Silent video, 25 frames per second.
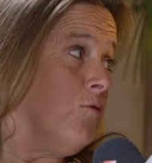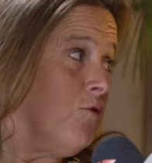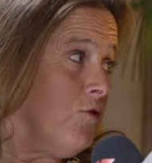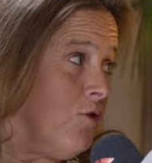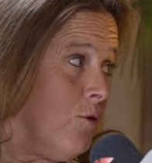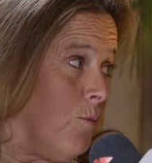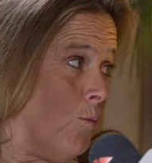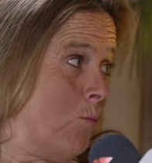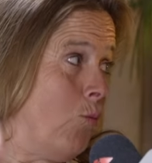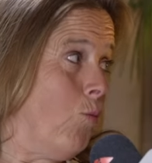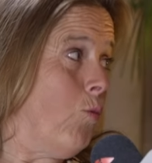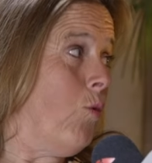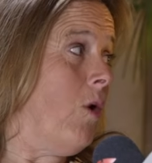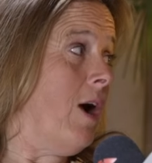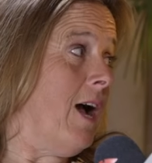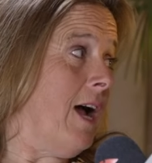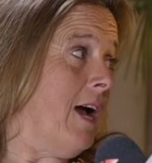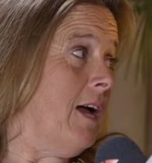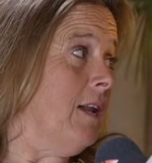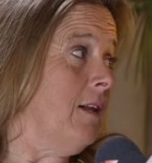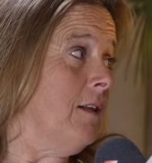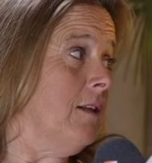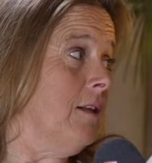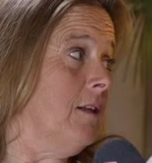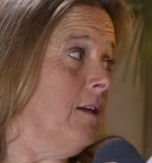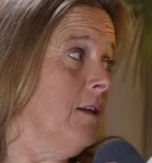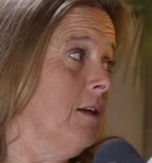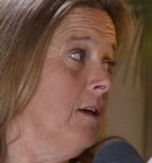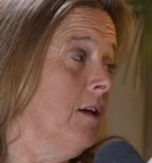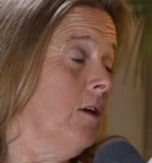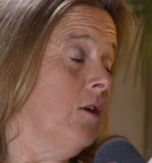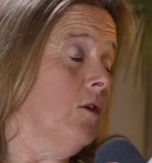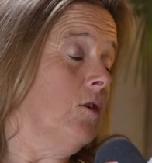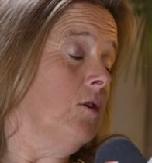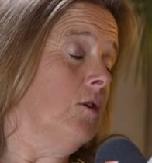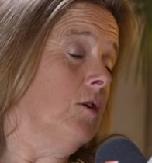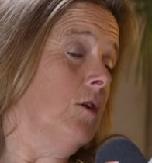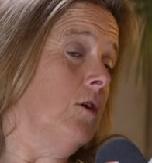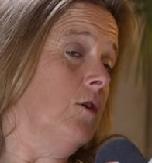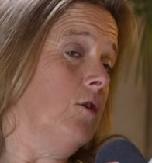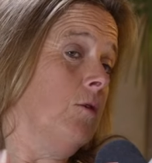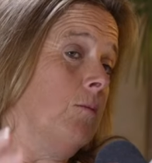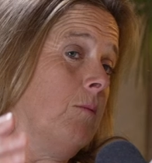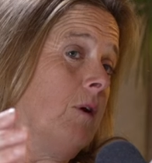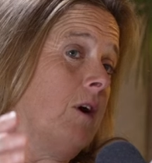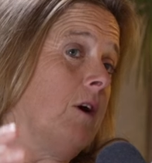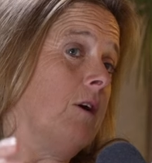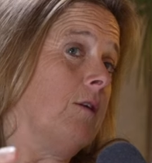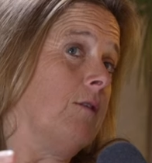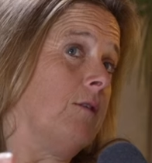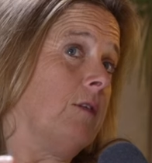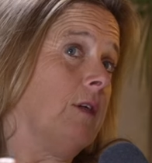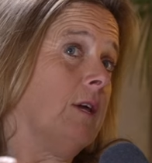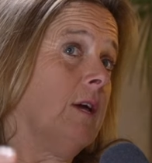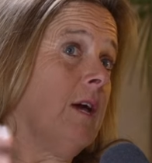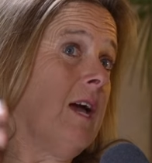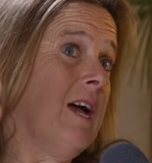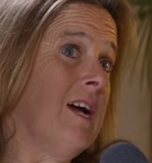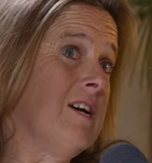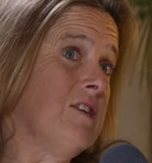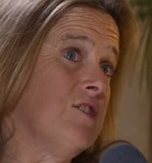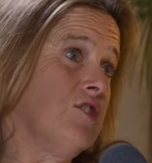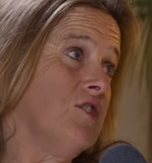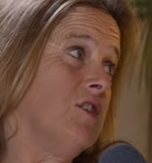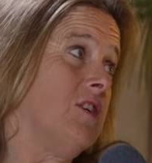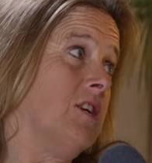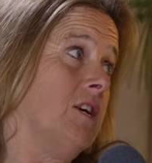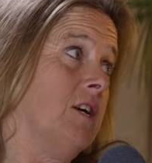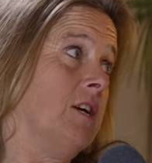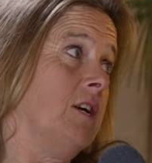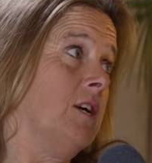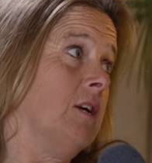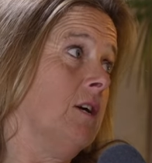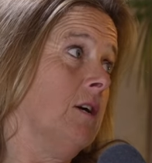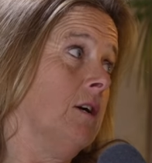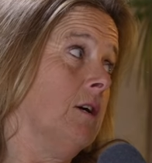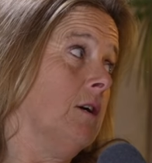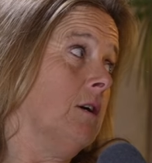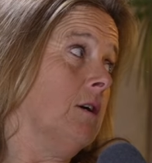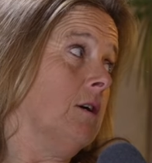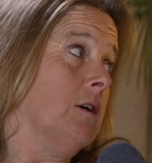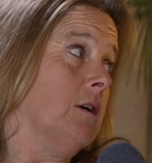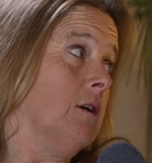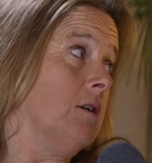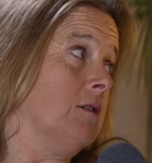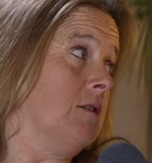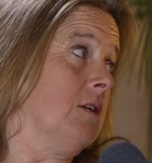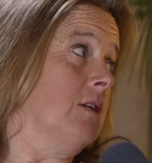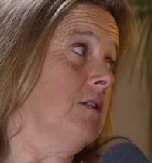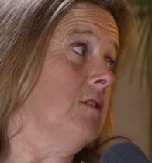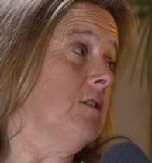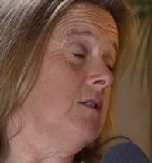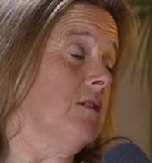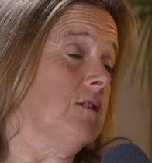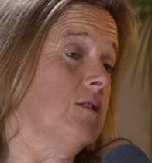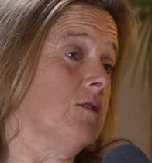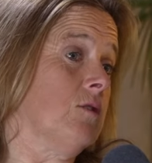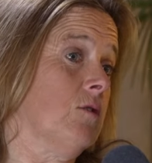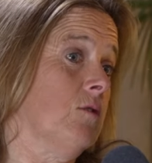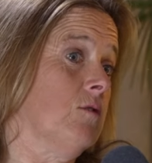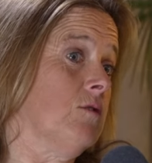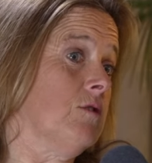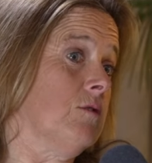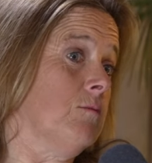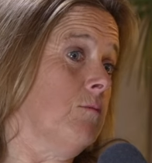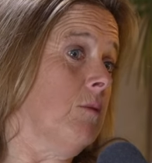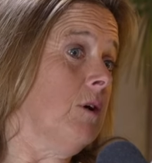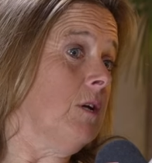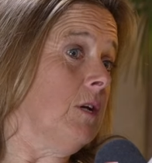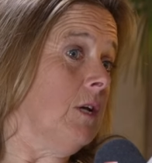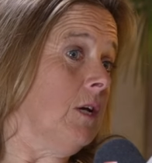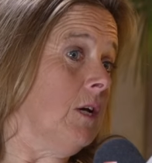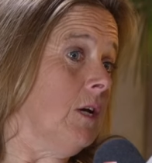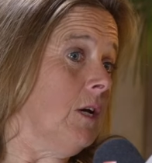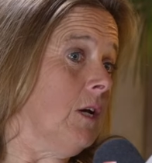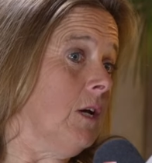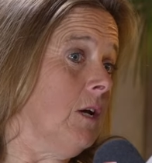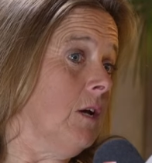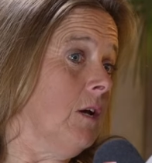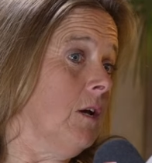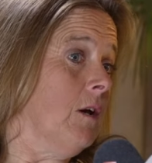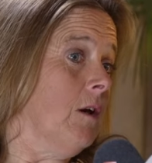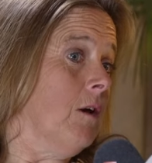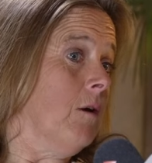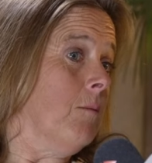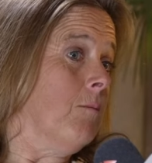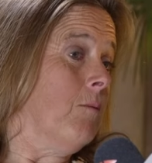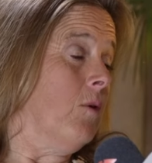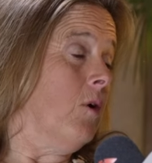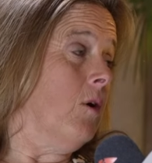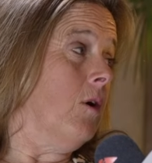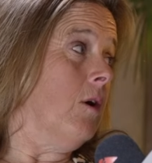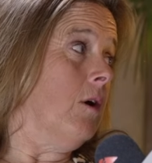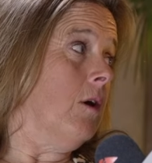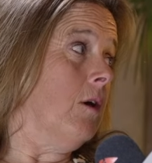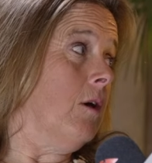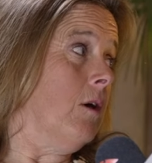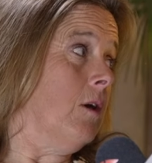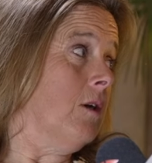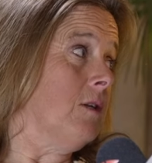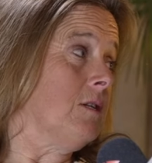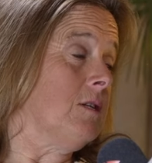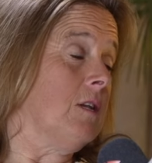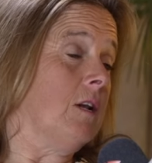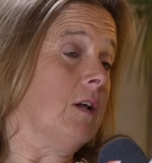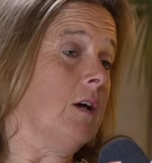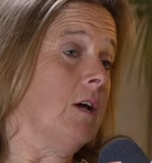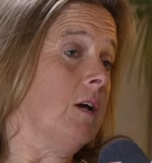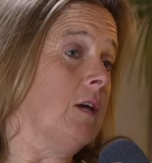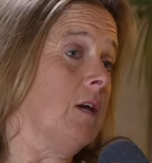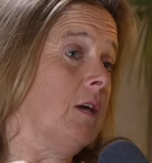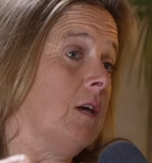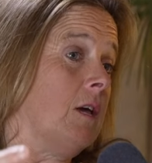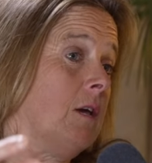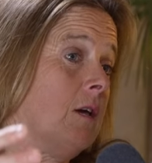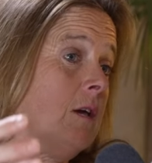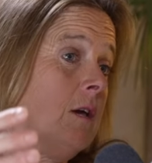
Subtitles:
them well, you might think actually a dentist costs money, but it's like